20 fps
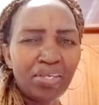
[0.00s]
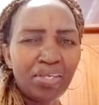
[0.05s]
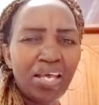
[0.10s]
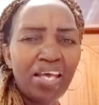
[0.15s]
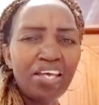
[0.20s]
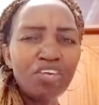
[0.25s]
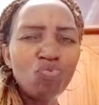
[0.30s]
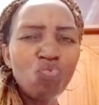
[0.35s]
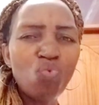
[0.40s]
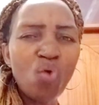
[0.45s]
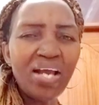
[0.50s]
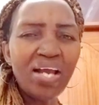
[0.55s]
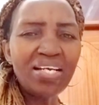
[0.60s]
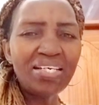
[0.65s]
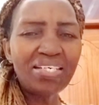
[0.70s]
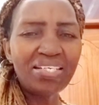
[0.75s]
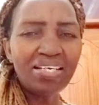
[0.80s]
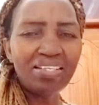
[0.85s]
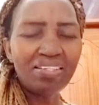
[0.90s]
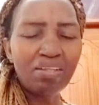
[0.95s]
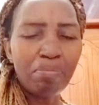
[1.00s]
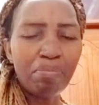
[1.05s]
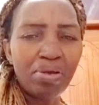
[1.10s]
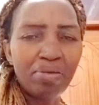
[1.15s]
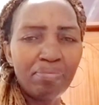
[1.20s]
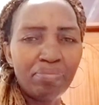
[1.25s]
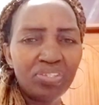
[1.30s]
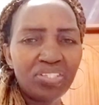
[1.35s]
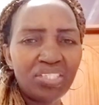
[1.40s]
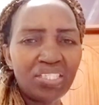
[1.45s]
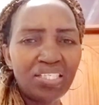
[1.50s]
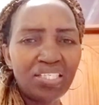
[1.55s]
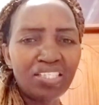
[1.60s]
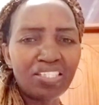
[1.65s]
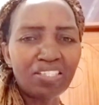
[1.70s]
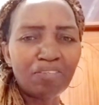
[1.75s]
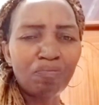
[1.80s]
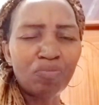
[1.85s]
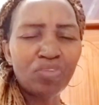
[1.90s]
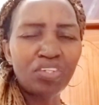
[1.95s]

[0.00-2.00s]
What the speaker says: And one day, the Bible says,